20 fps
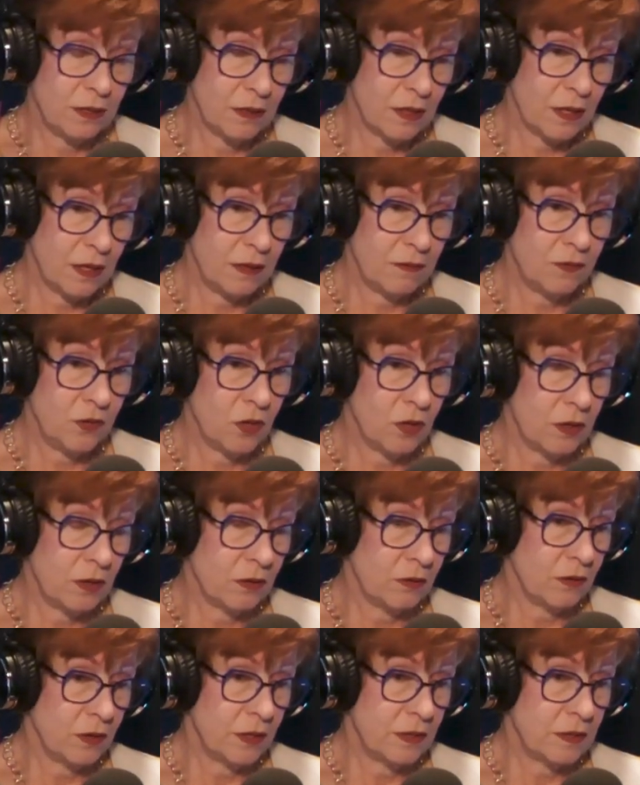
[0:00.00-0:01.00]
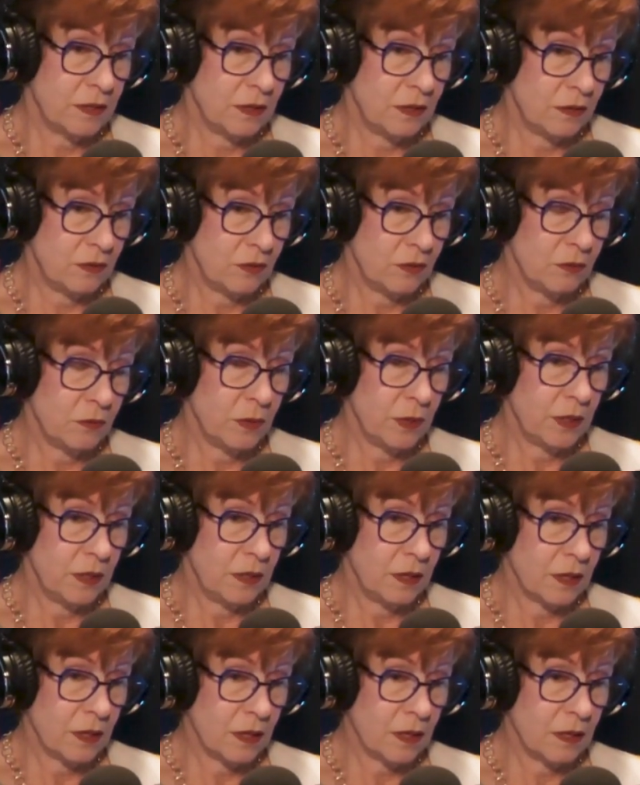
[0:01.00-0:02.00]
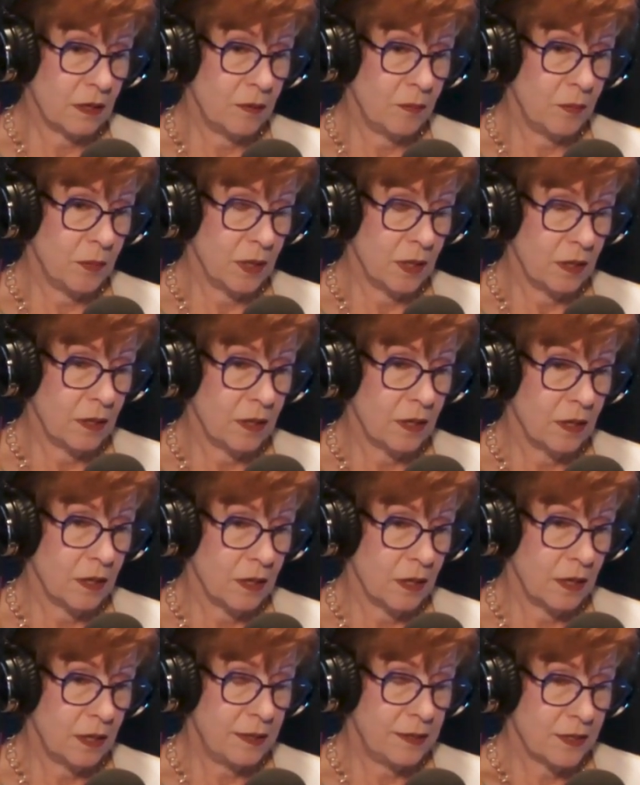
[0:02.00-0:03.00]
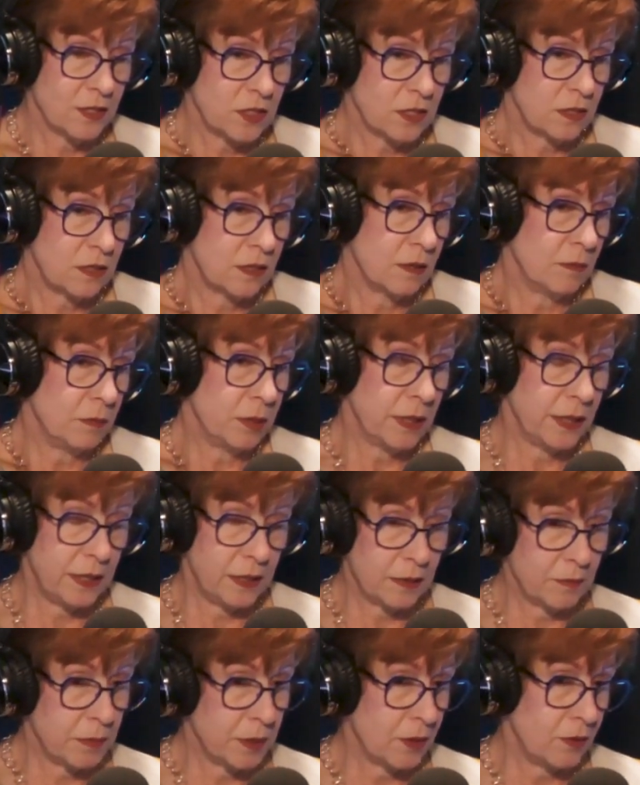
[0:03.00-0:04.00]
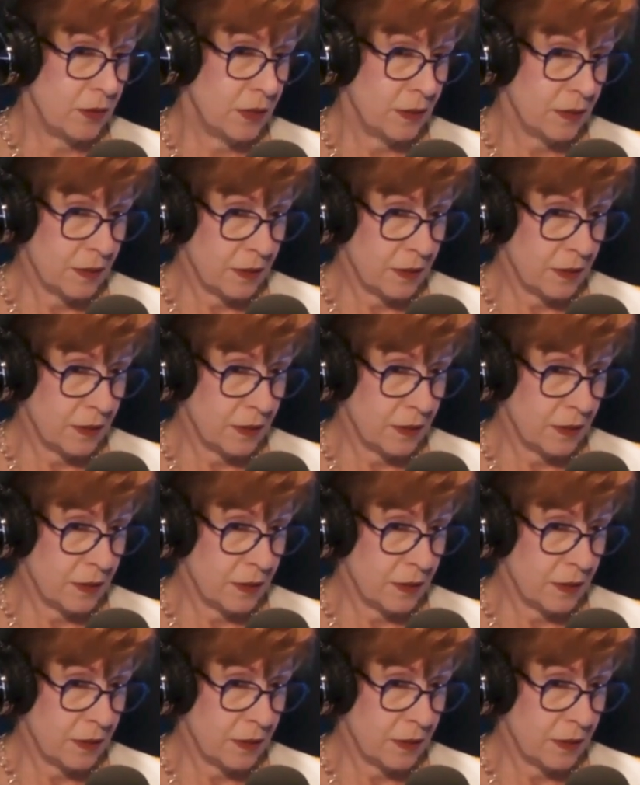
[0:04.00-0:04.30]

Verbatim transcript: I have not looked into it. Um, I just complain about it.